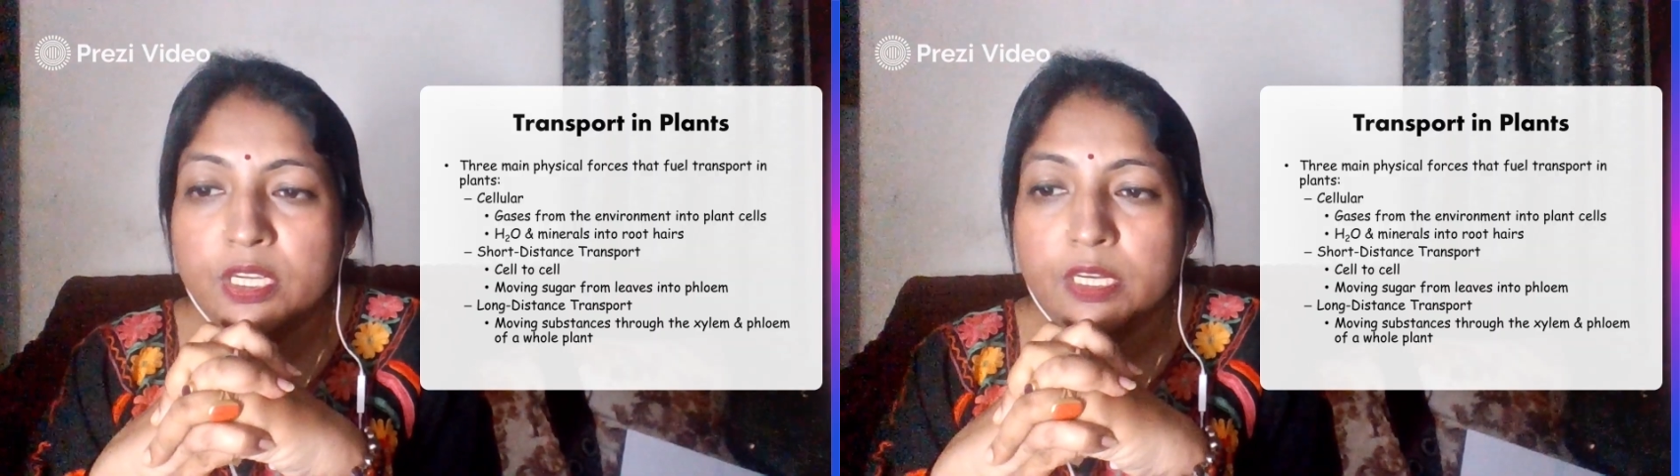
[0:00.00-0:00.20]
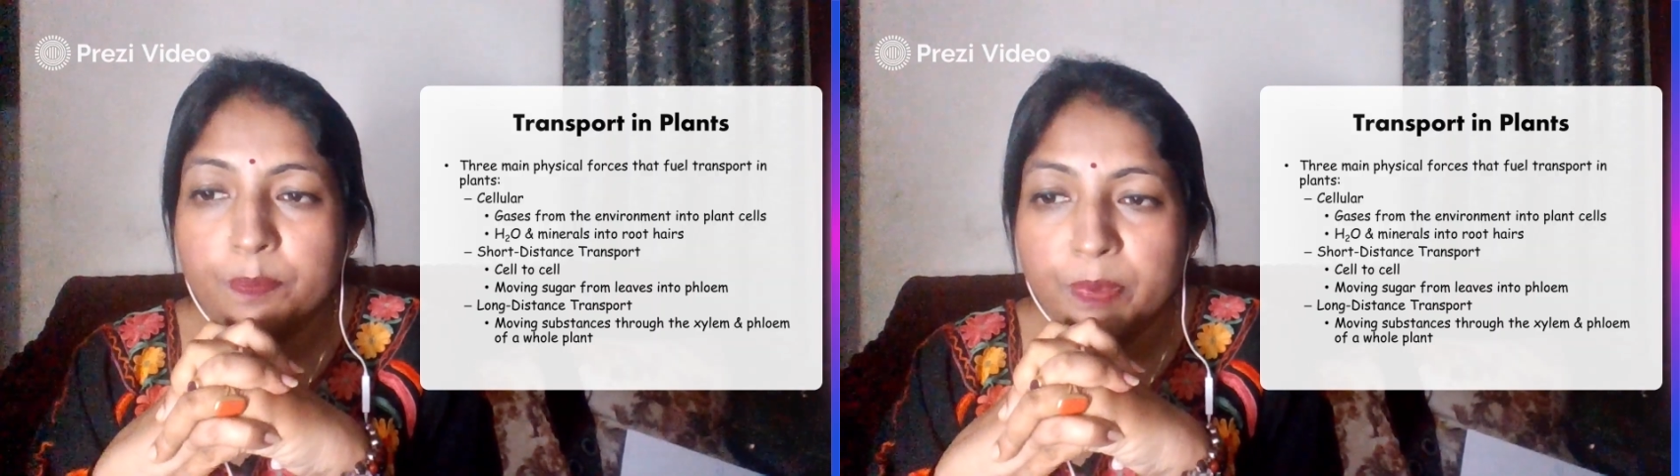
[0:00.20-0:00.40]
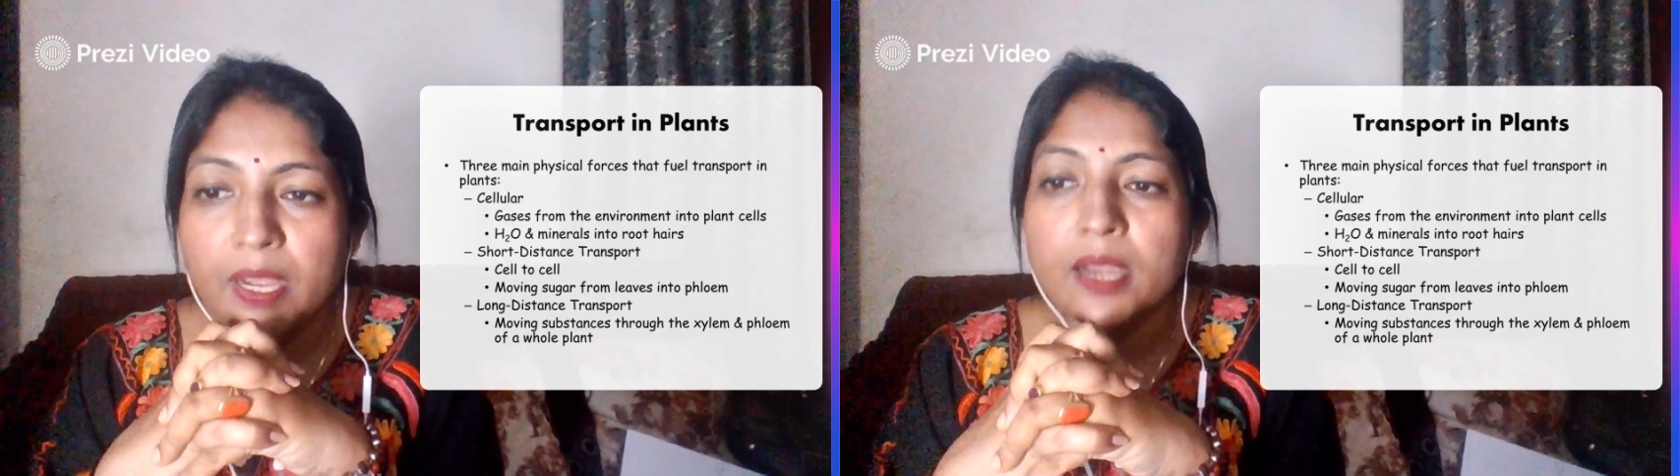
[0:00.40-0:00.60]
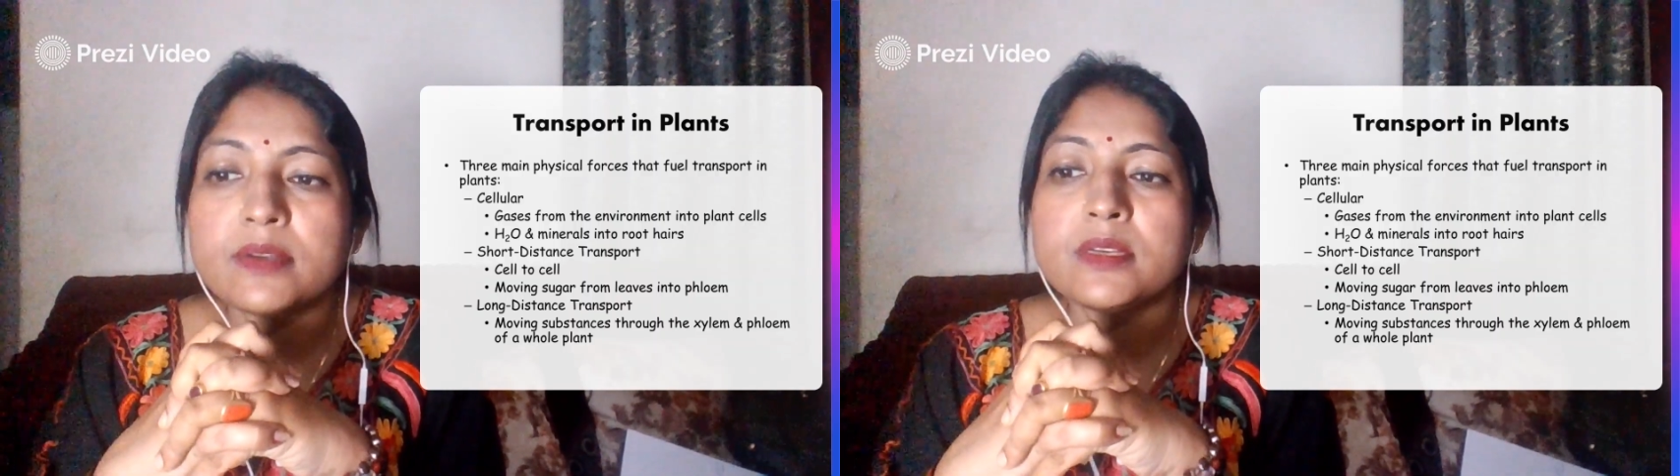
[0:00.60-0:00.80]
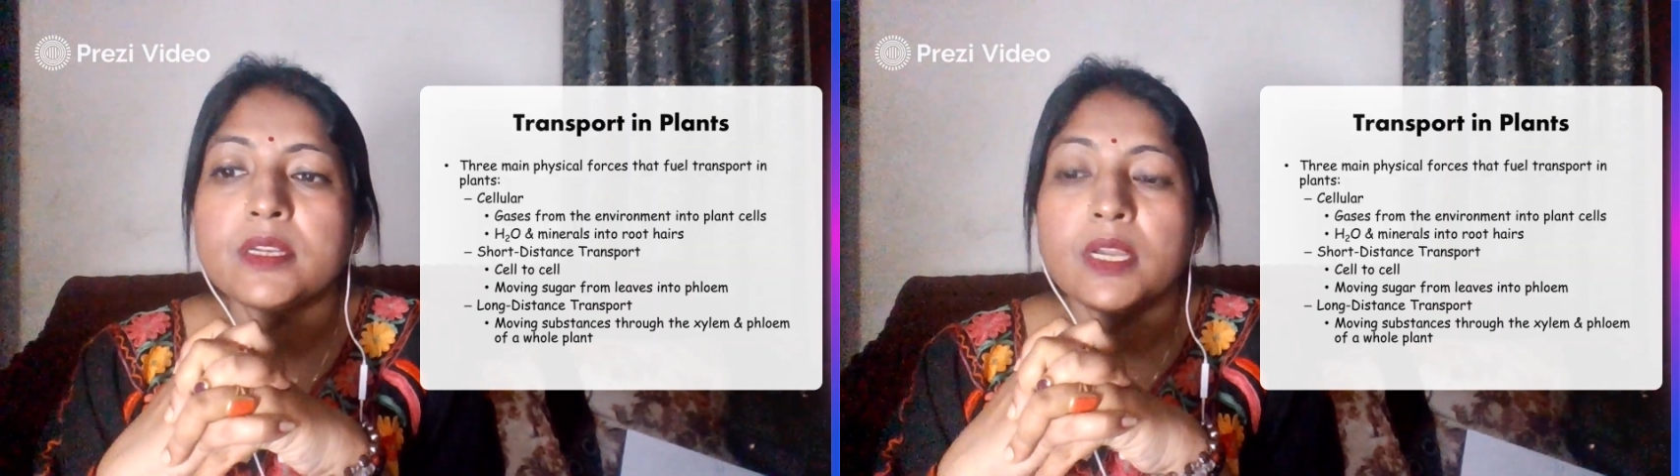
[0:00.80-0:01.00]
in
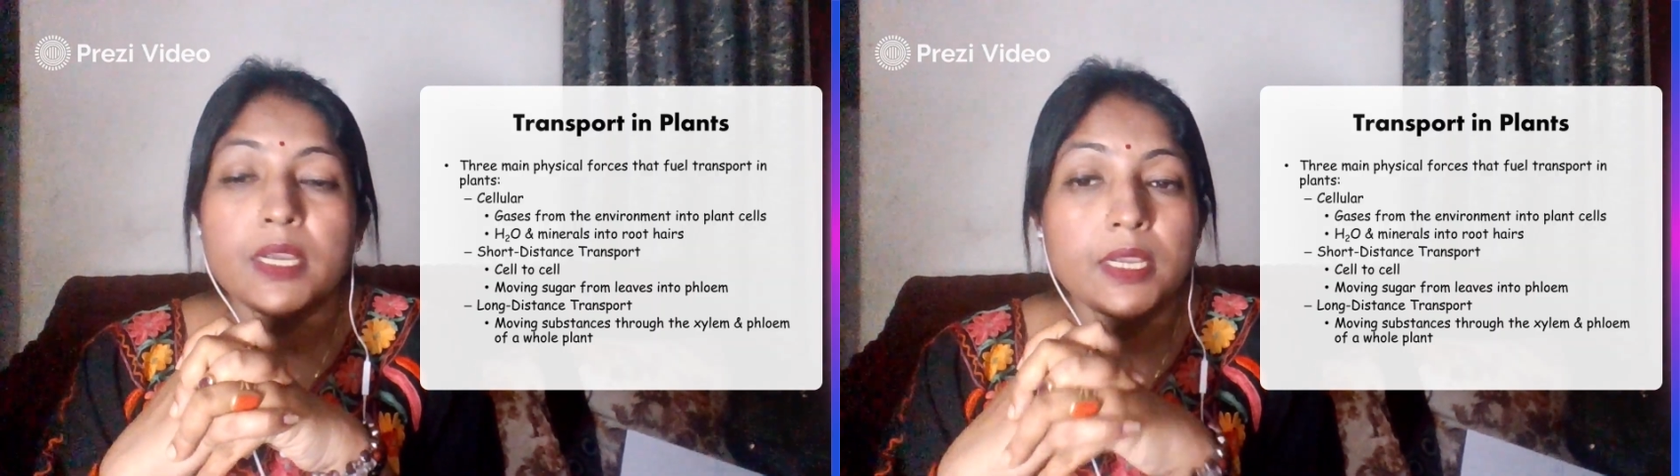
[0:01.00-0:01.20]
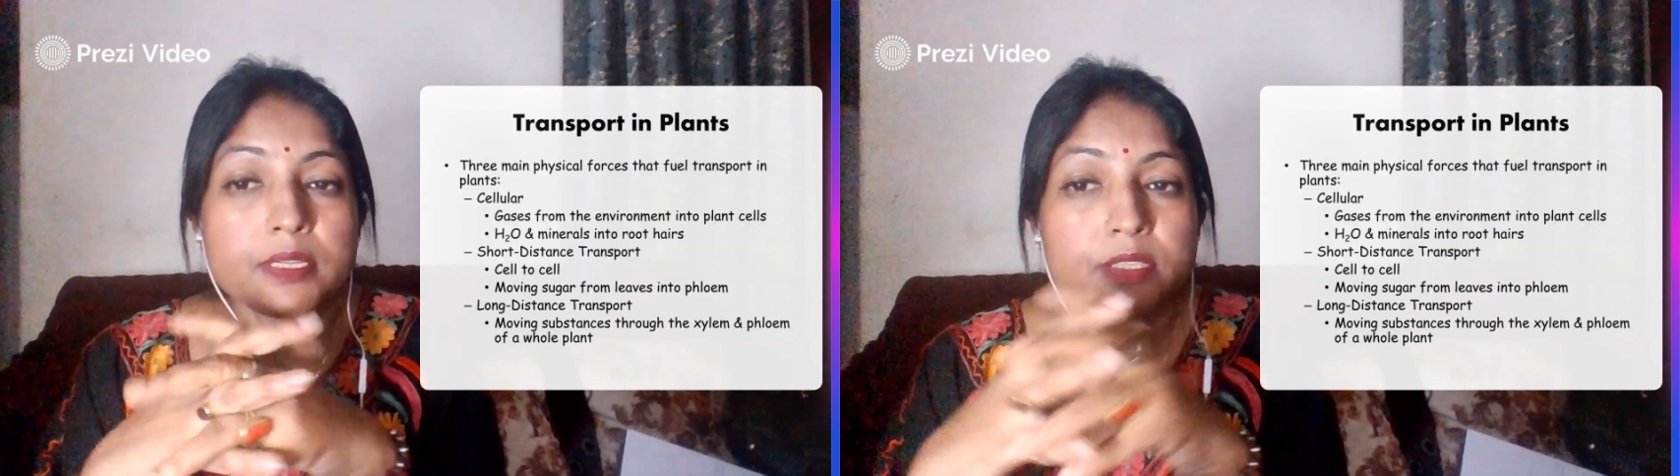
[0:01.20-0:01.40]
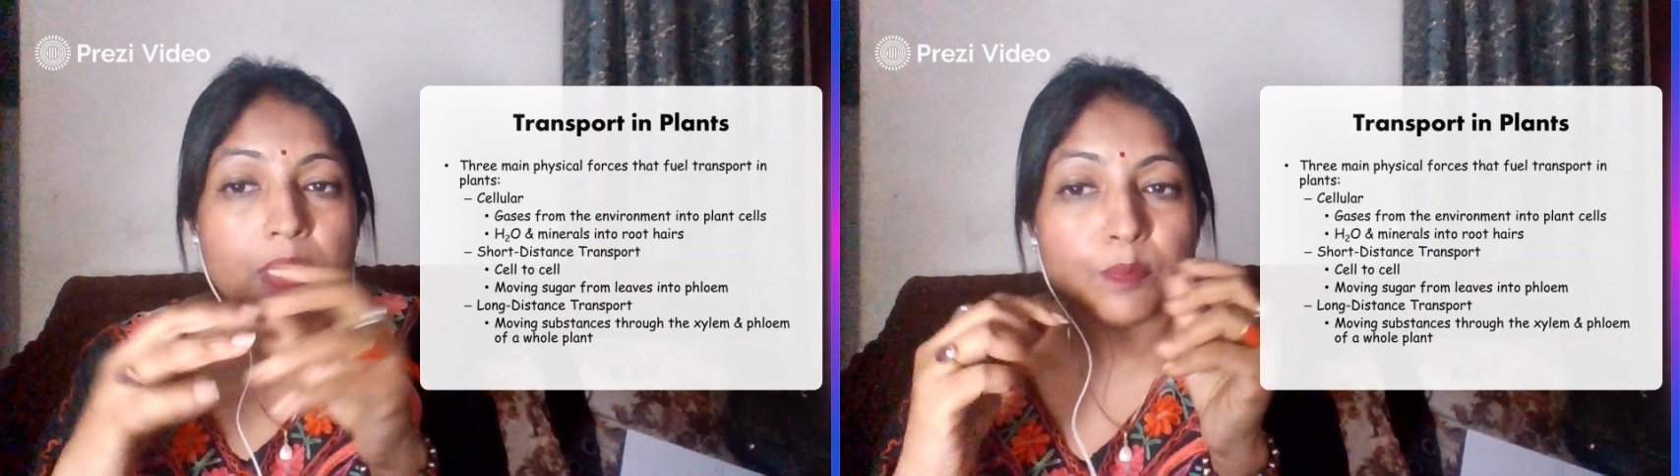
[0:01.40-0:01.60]
plant is the